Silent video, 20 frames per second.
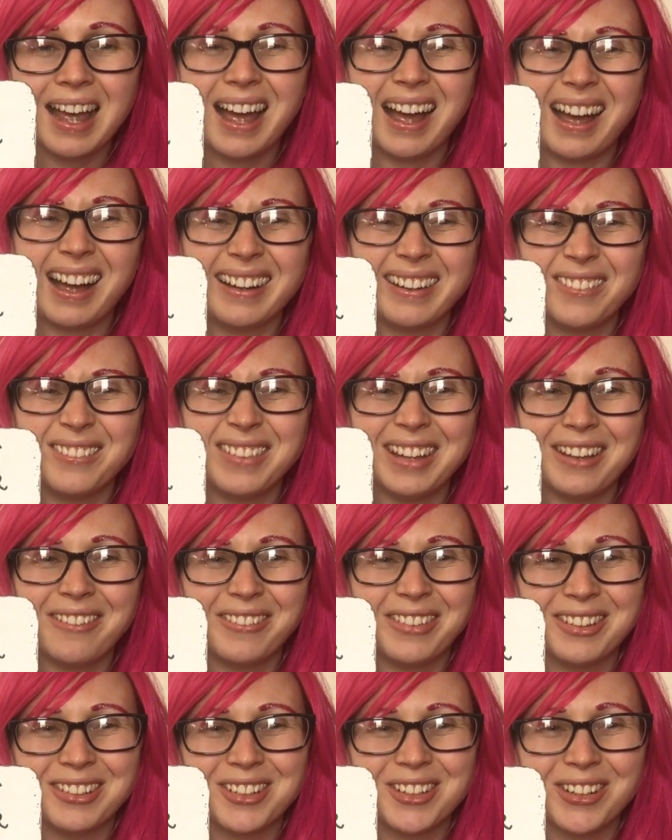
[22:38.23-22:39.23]
And I've left
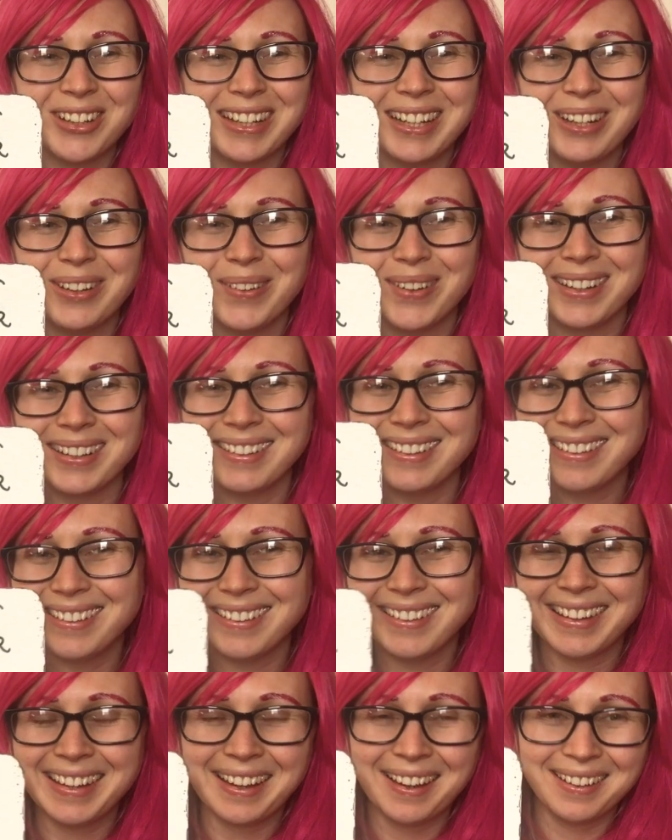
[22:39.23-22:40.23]
the tricky one to
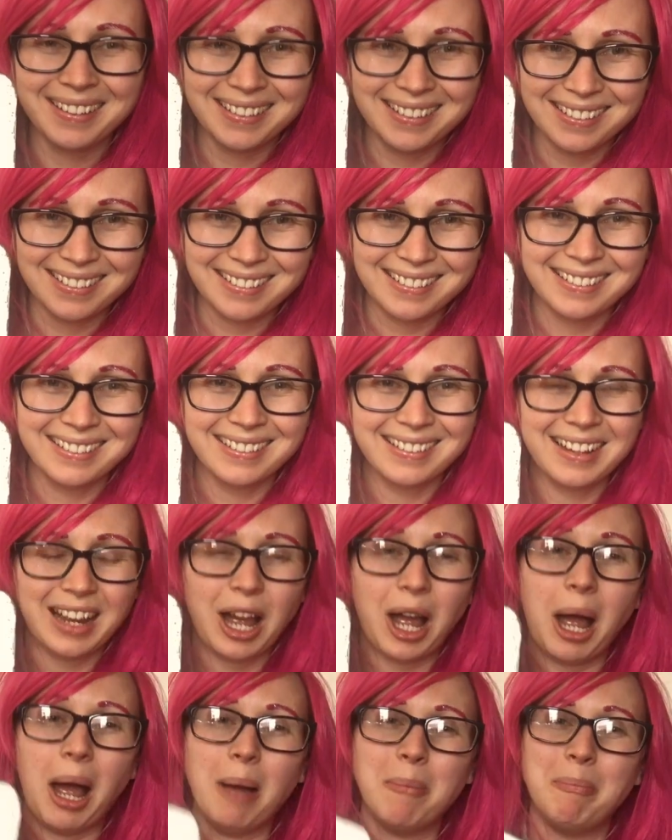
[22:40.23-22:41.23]
the end.
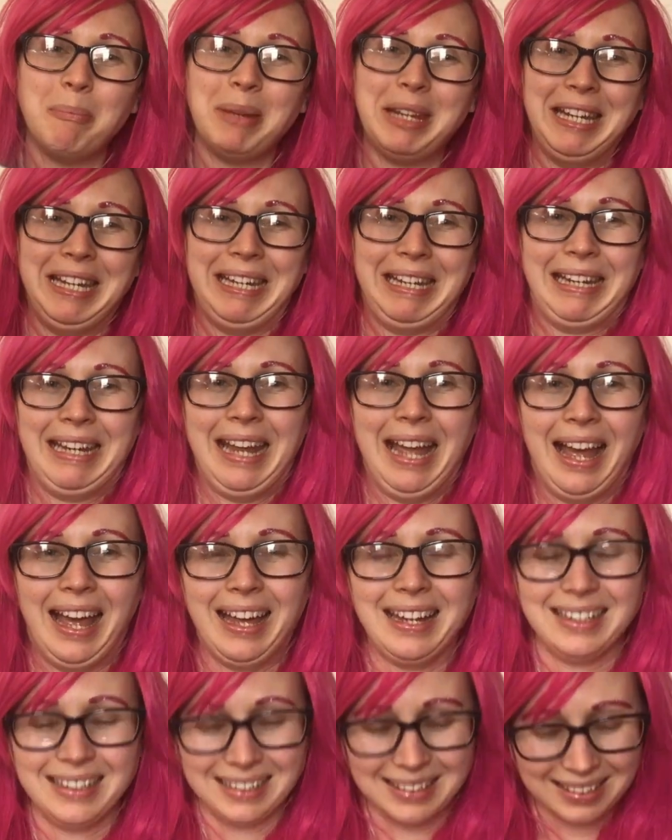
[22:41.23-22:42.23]
I'm being
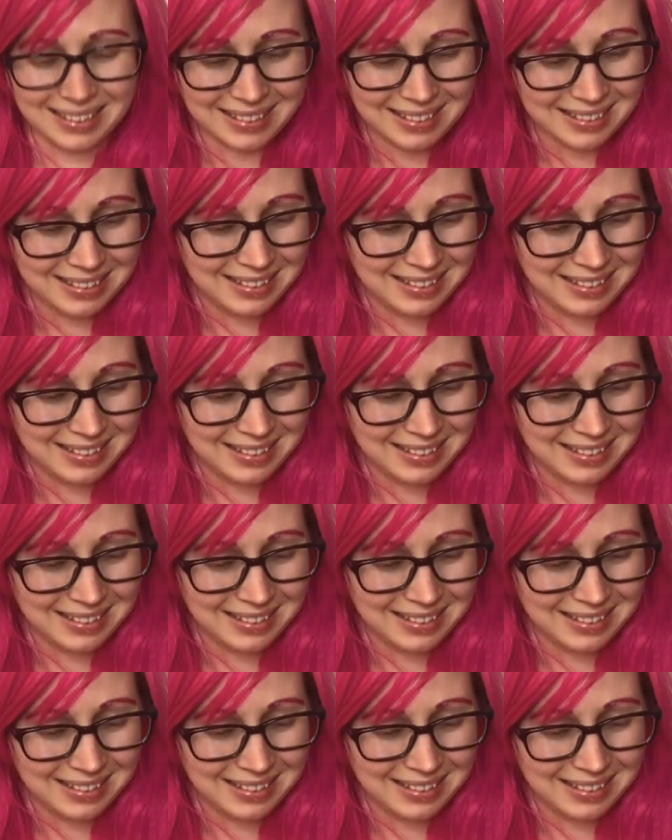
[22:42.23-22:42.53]
kind.